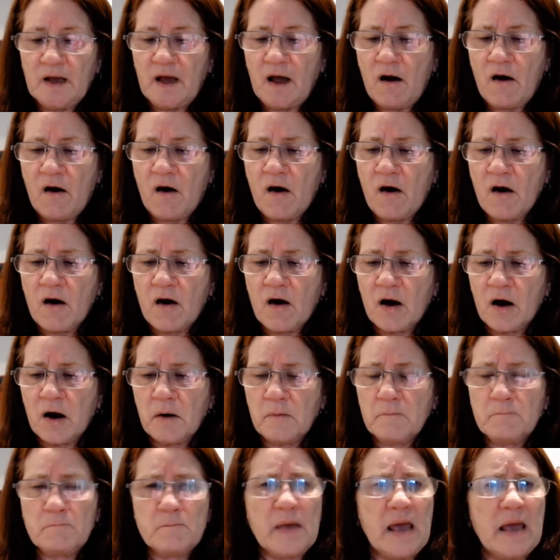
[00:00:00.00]

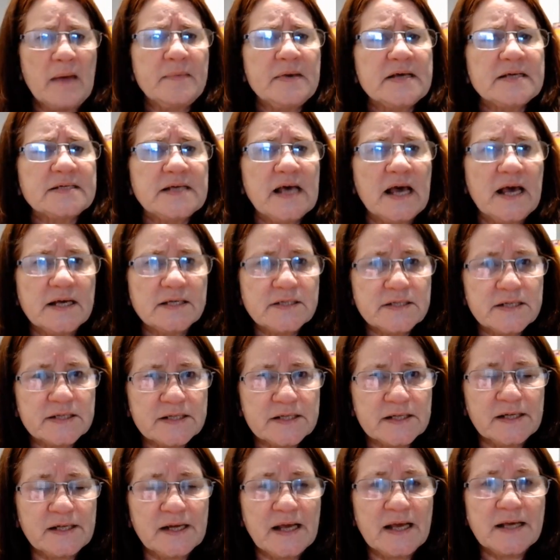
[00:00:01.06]
are maybe as
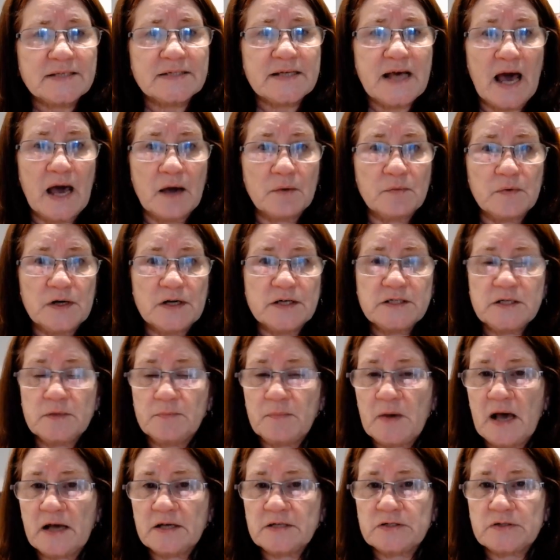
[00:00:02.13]
hesitant as I was
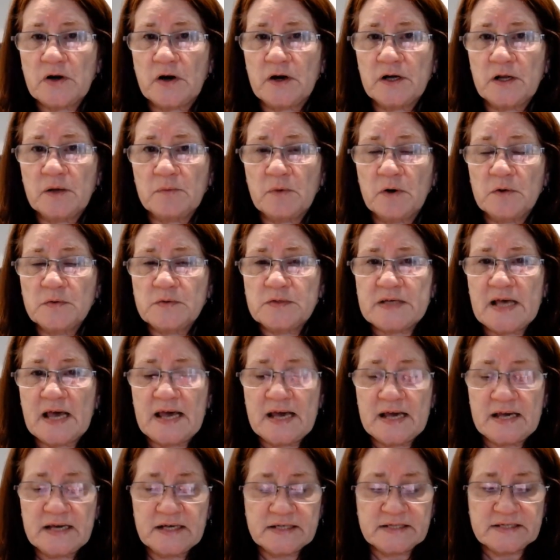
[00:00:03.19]
about starting
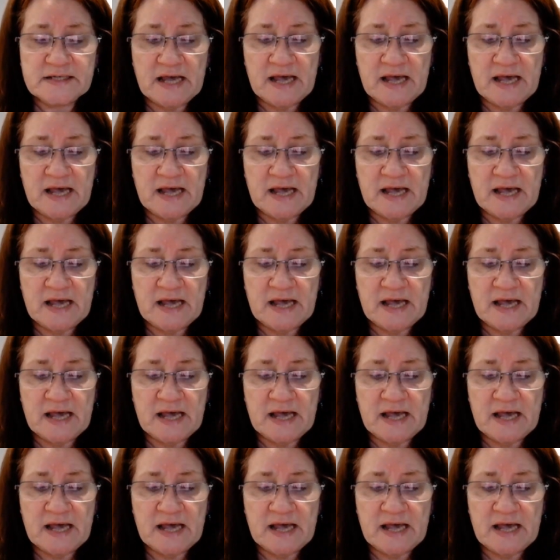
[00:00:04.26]
MOSIACS.